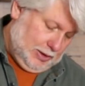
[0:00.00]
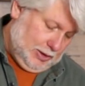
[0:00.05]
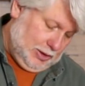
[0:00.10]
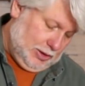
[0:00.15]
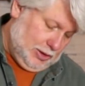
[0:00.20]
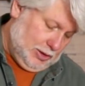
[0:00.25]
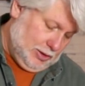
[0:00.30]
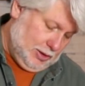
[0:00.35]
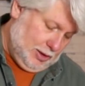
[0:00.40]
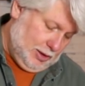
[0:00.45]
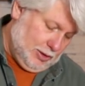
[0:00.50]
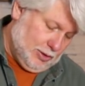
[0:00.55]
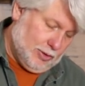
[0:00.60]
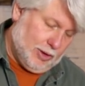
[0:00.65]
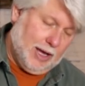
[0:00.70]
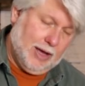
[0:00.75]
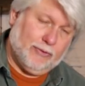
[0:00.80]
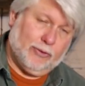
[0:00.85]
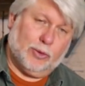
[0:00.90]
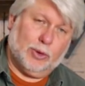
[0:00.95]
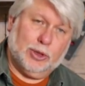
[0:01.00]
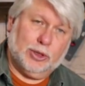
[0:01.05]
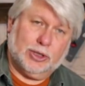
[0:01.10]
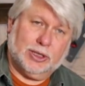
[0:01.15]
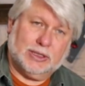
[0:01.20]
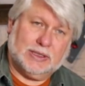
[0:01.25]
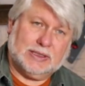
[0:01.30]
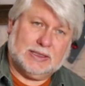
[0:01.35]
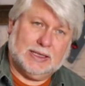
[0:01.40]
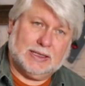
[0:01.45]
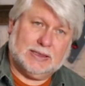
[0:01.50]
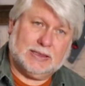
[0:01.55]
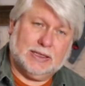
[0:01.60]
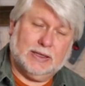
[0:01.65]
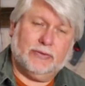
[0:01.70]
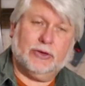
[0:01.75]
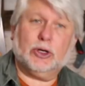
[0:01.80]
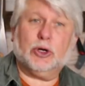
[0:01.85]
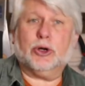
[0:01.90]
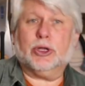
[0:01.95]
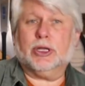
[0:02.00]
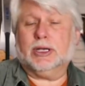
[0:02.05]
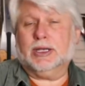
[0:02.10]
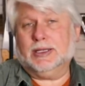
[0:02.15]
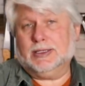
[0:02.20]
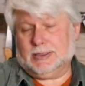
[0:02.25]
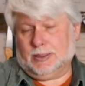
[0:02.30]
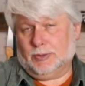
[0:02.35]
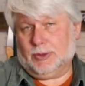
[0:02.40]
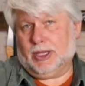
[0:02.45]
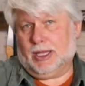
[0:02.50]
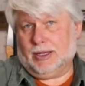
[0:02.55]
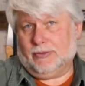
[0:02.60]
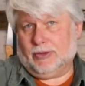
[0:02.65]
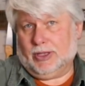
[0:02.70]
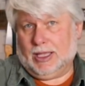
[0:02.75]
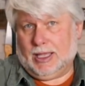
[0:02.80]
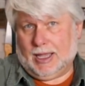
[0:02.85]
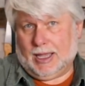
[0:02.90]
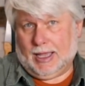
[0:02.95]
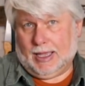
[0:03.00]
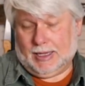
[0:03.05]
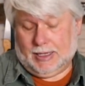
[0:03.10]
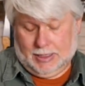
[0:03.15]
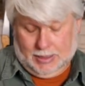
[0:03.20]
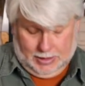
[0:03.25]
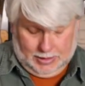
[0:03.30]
you either have a real good sense of it or you need some kind of a guide.